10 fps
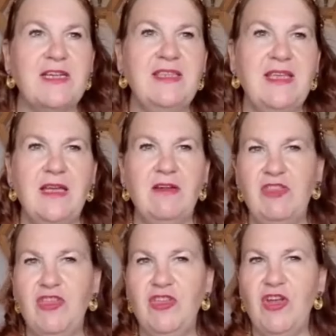I think, of
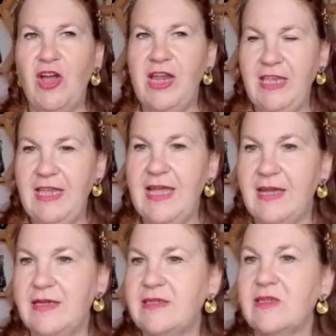9
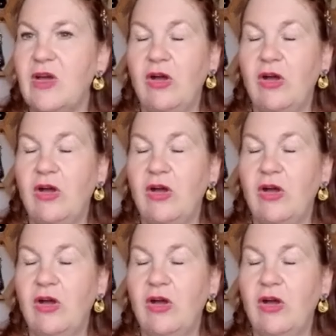years